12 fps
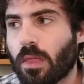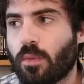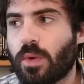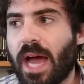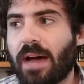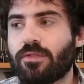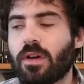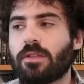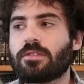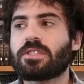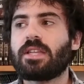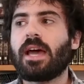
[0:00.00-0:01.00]
we have to
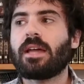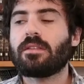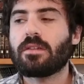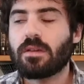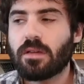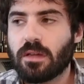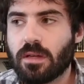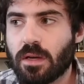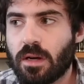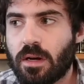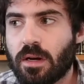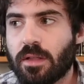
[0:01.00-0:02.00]
understand
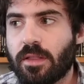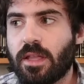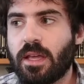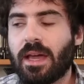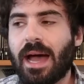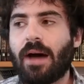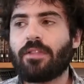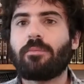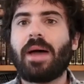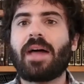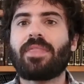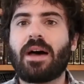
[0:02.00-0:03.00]
the, how the
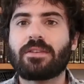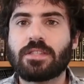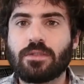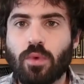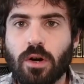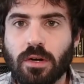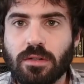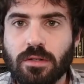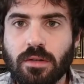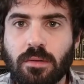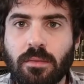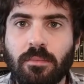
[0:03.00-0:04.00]
bathhouses worked
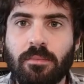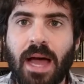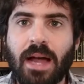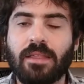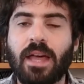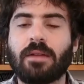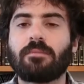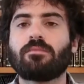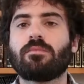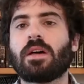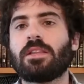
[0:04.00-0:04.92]
back then,